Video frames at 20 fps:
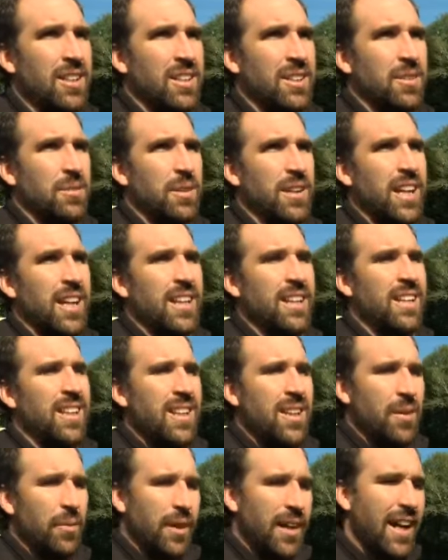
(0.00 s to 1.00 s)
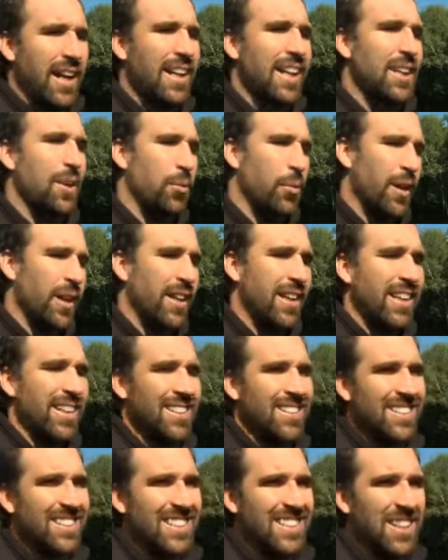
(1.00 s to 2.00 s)
you know we gotta we gotta get a win
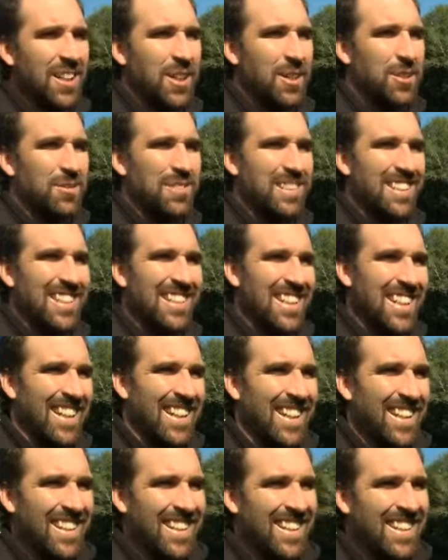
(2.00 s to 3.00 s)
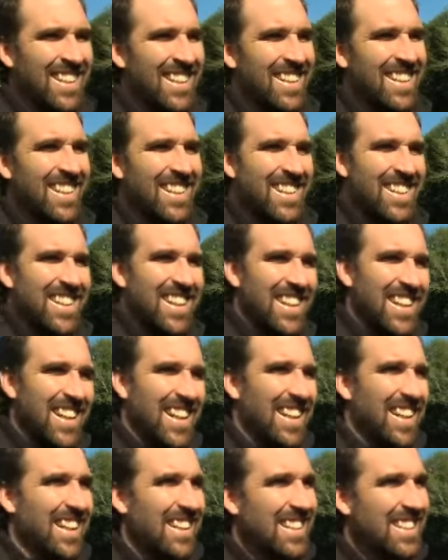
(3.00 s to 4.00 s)
here in the dome, and uh, and,
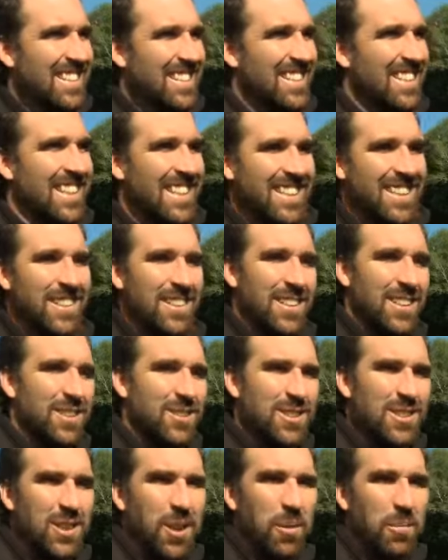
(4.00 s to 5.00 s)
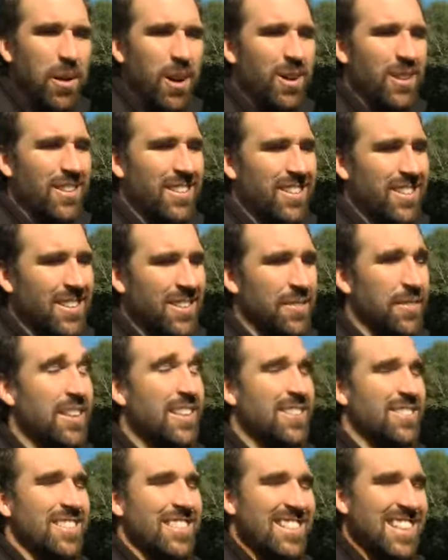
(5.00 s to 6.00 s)
and get this thing, you know, snowballing on the
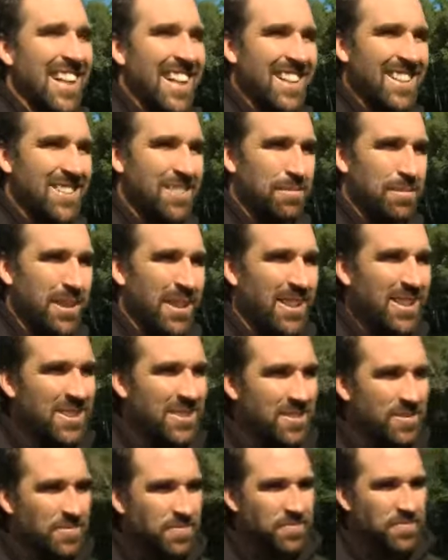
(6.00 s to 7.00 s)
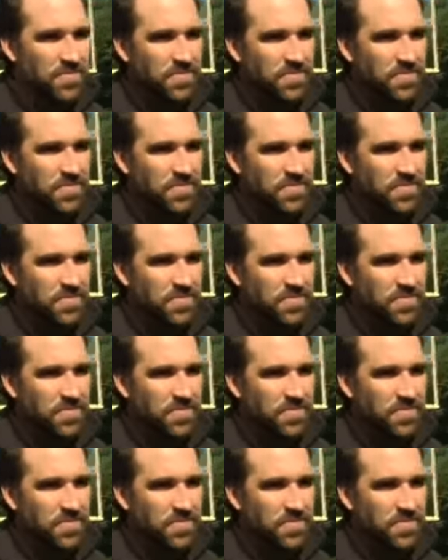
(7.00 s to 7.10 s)
victory side a little bit. You